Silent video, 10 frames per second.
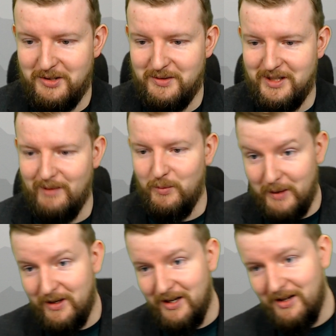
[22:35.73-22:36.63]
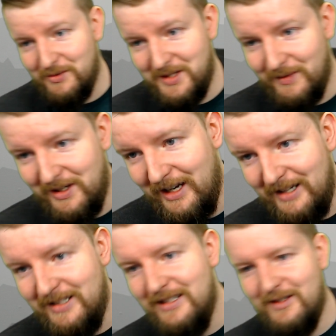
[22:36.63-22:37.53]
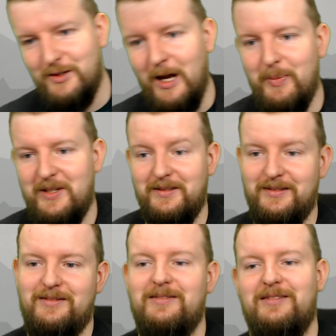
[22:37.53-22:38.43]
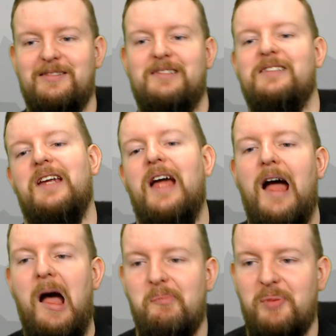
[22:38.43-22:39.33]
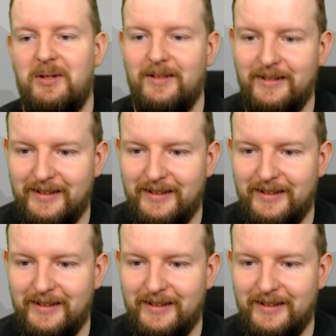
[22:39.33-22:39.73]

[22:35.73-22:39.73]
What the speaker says: New sub. Wait, we hit 170k? Stop it. Stop.